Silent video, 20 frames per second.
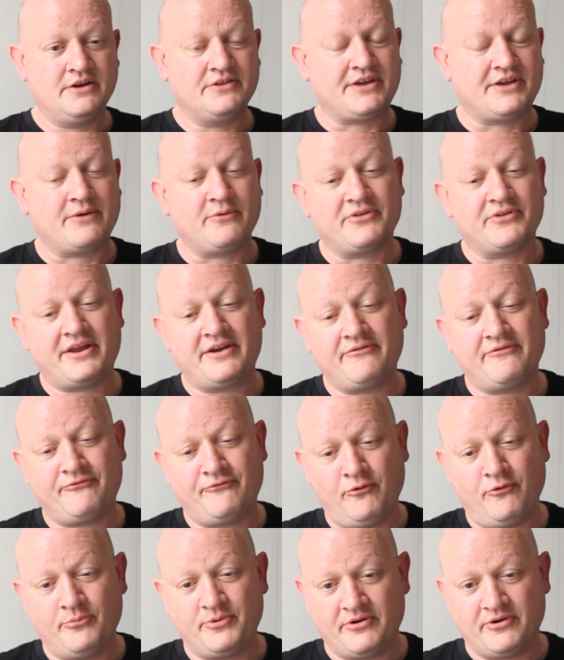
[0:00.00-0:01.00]
They will then
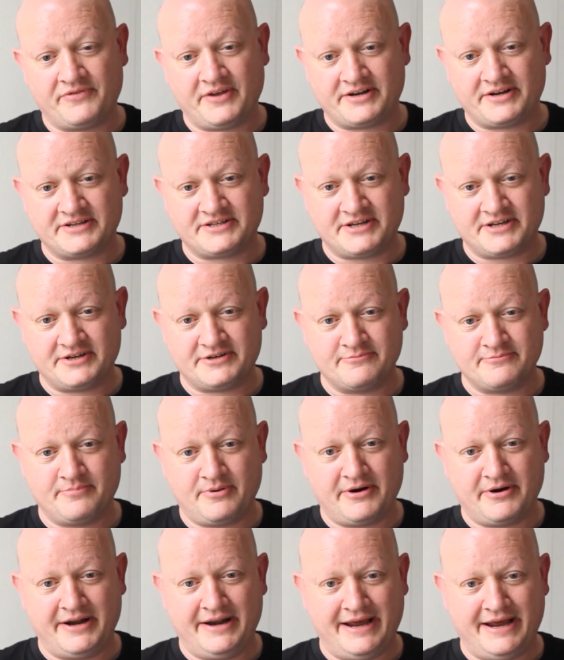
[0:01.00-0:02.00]
inform you of their decision
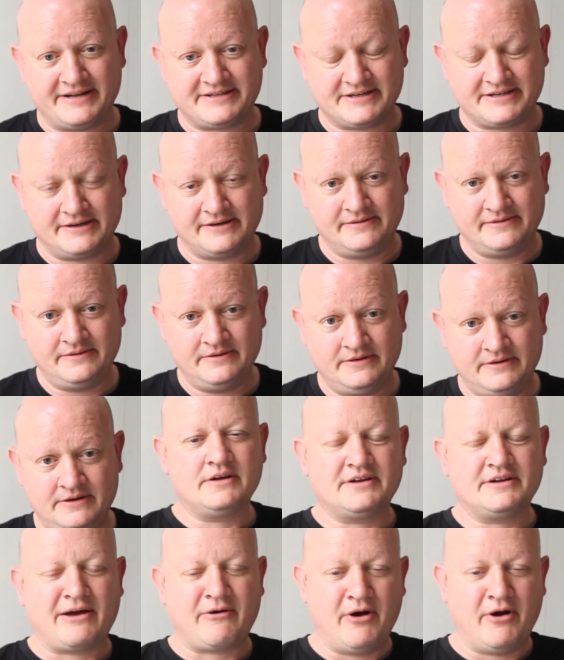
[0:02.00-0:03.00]
by letter.
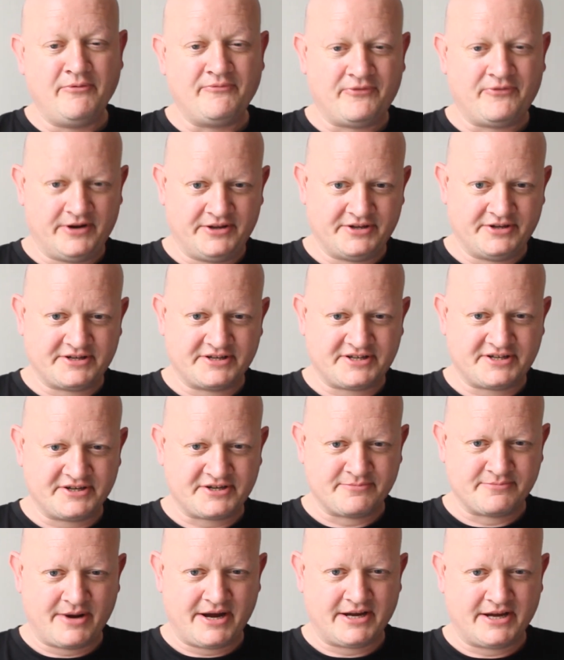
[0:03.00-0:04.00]
Now hopefully the
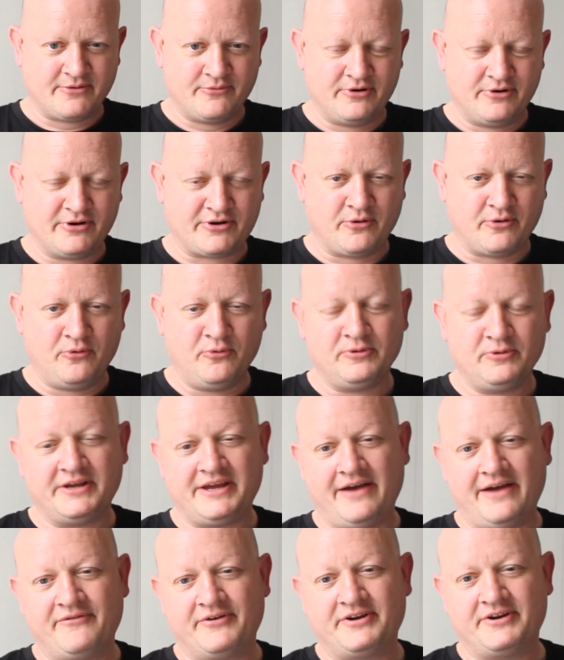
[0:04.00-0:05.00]
decision maker will look at all
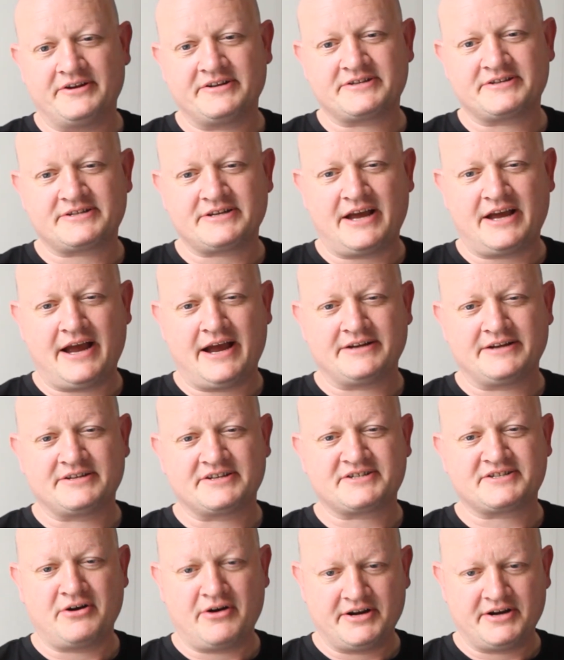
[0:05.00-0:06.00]
the evidence and
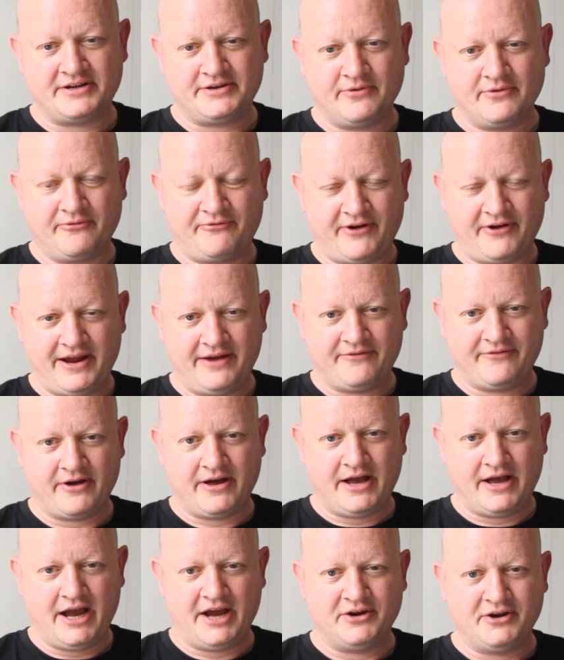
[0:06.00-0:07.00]
decide in your
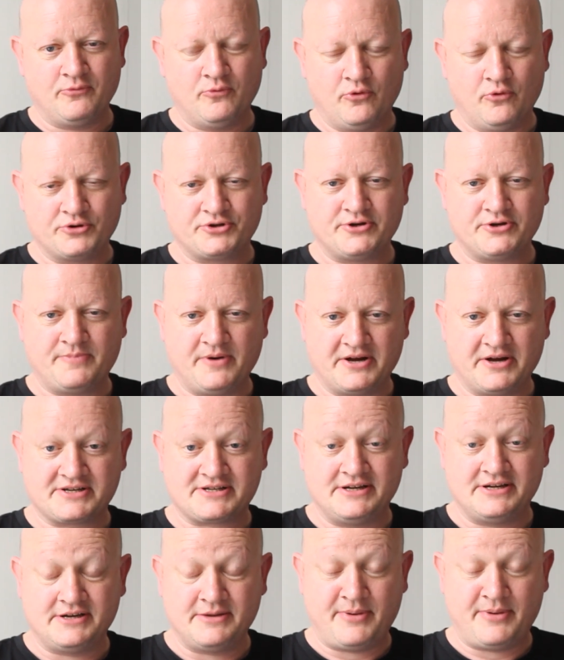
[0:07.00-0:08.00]
favour and award you
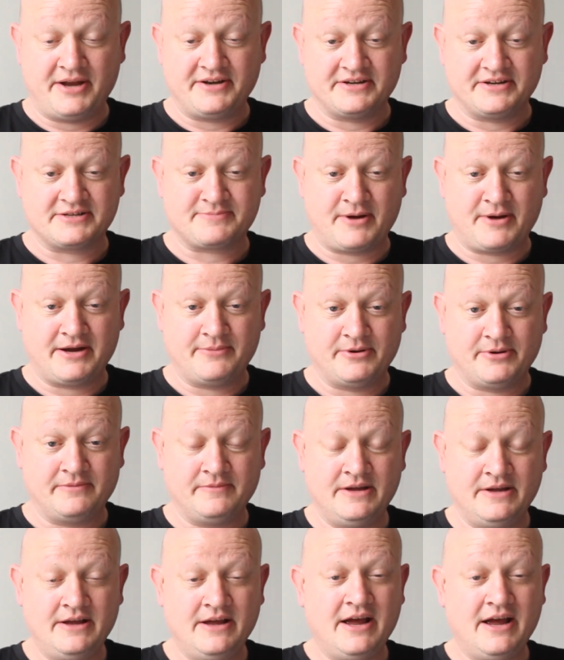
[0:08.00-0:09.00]
personal independence
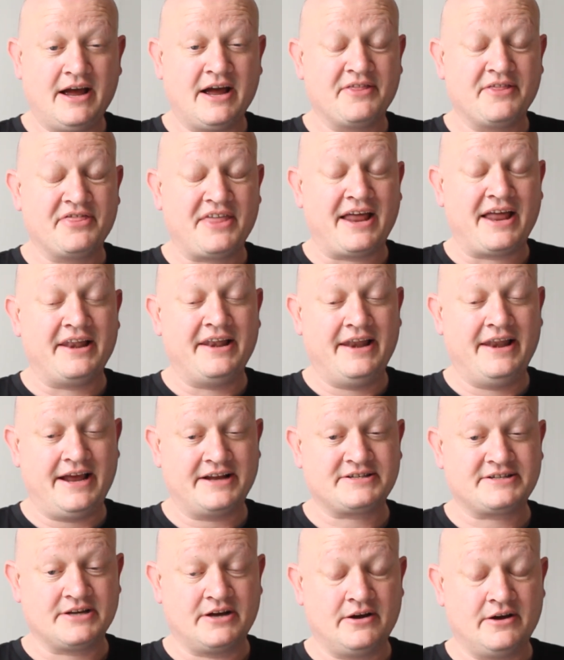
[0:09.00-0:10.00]
payment, and that
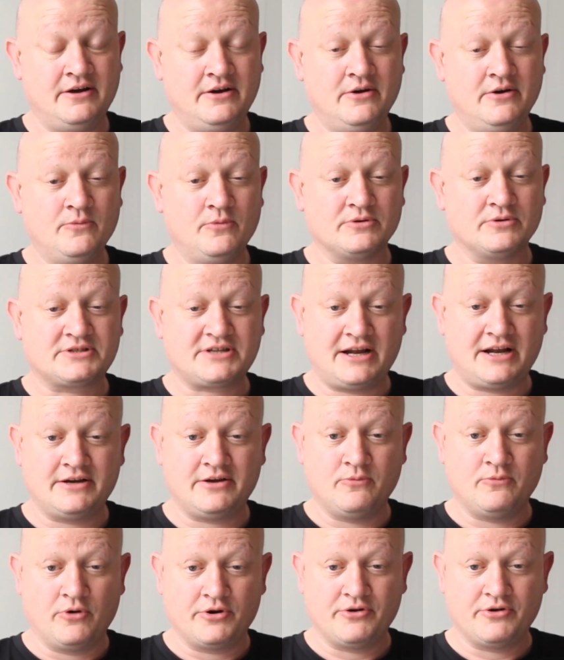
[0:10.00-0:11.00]
letter will
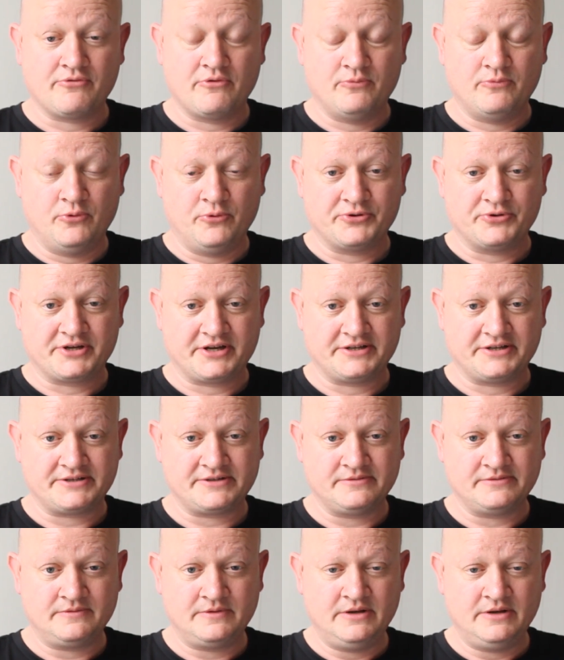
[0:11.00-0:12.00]
tell you what your award
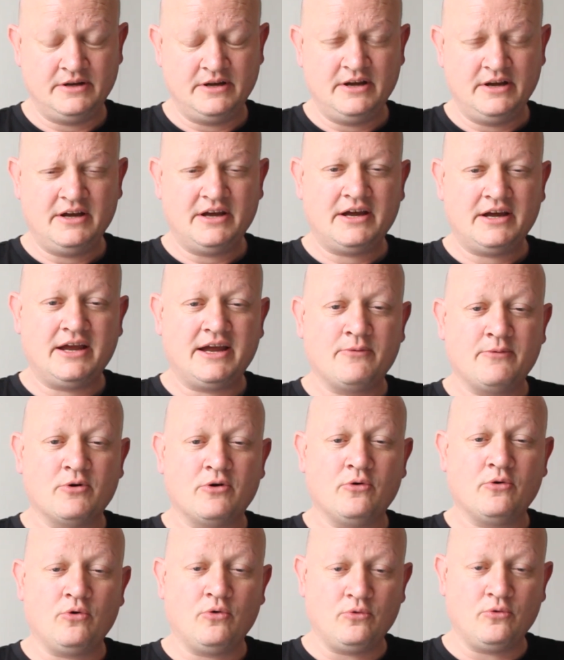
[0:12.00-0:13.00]
is. It
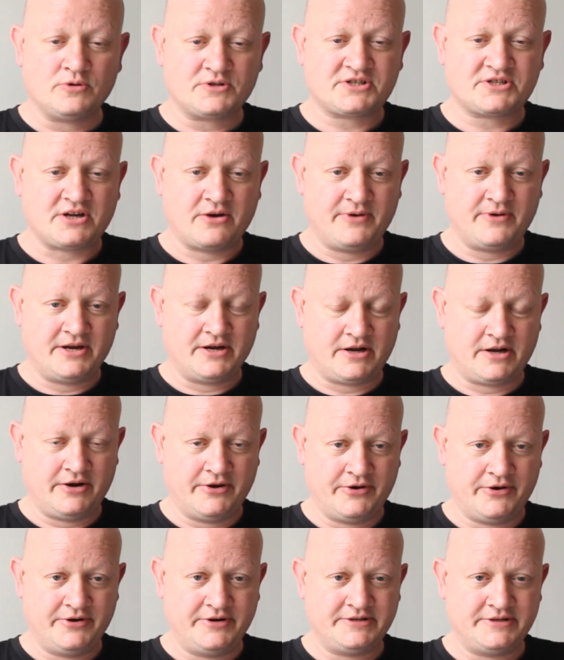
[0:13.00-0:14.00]
will also
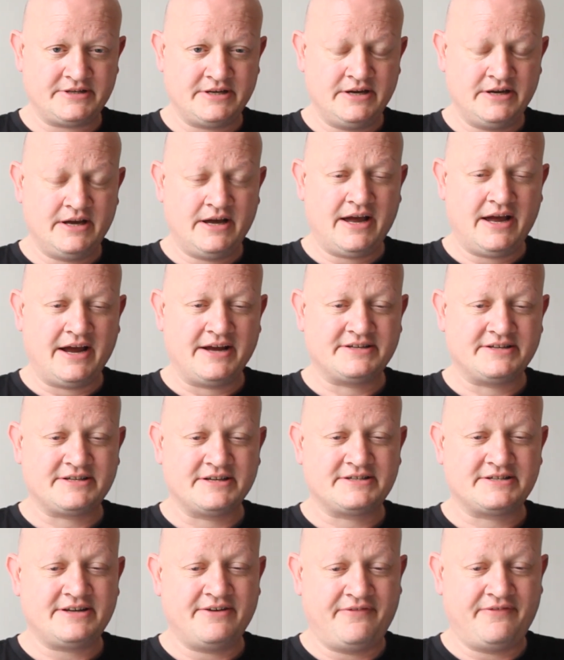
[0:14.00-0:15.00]
include a
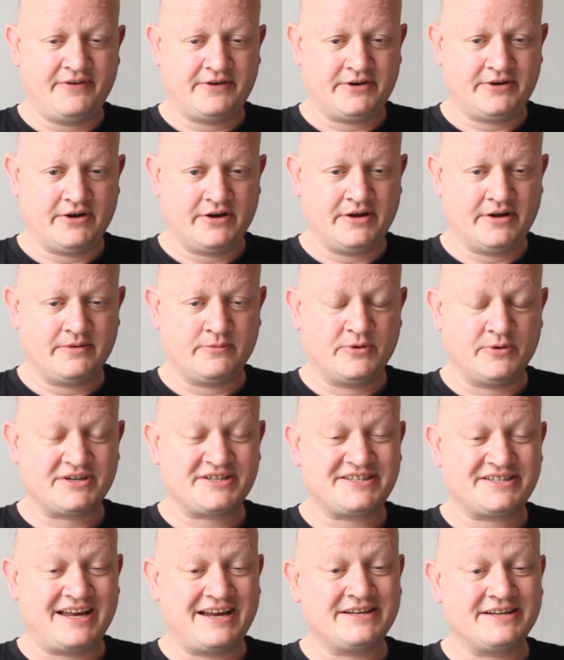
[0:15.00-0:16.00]
certificate which
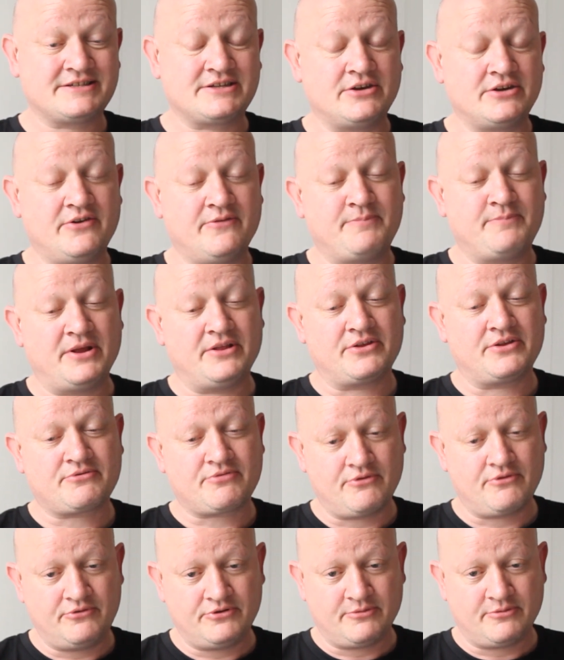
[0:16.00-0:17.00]
states that you've been
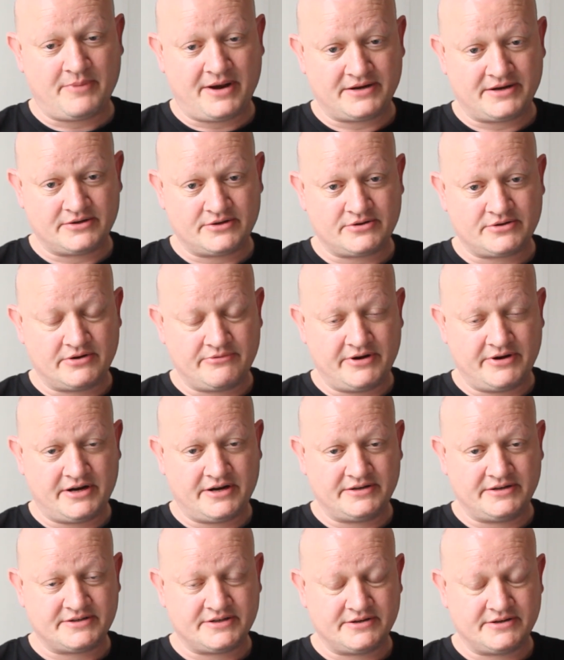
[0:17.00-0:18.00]
through the mandatory
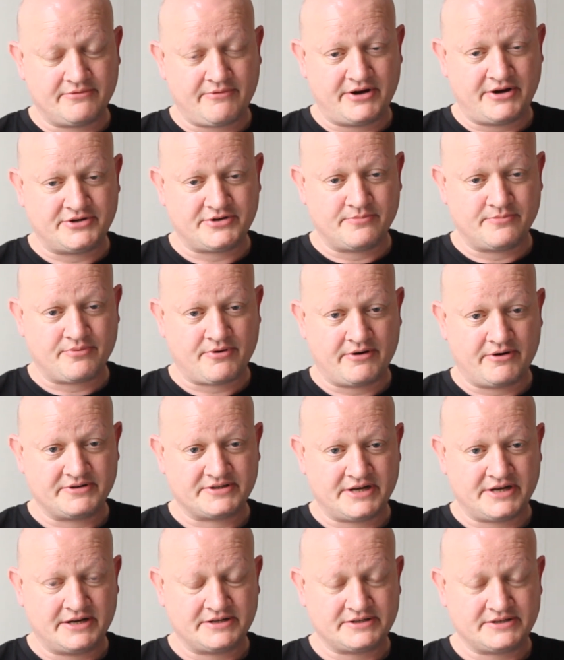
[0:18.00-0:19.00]
reconsideration
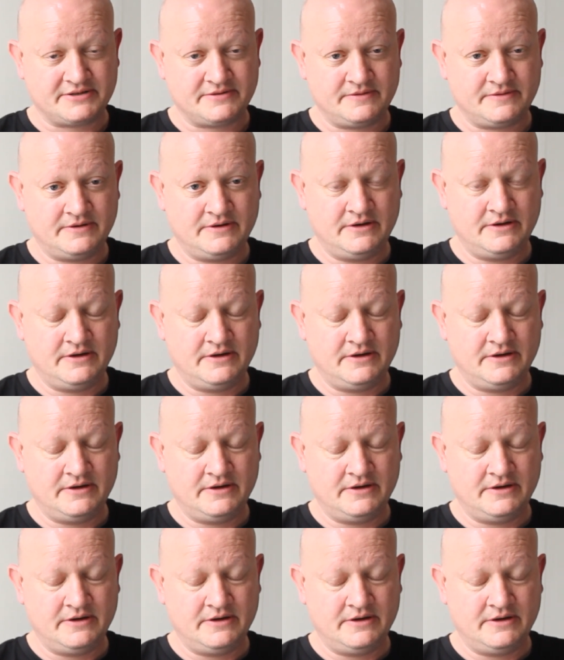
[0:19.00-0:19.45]
process.